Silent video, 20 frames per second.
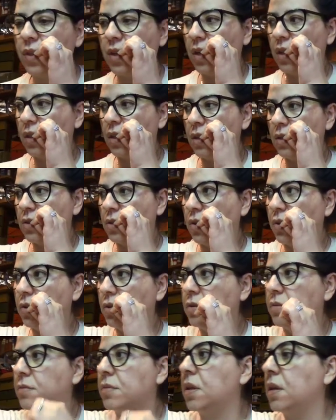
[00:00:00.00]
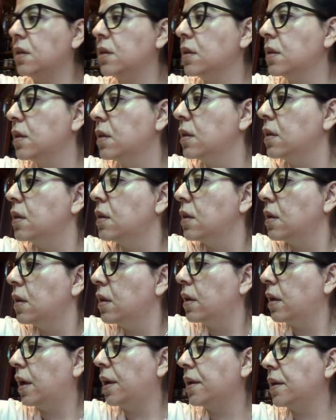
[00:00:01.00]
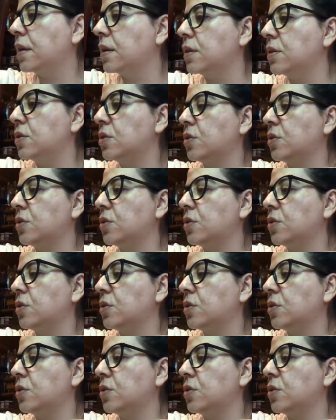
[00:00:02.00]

and they told me I can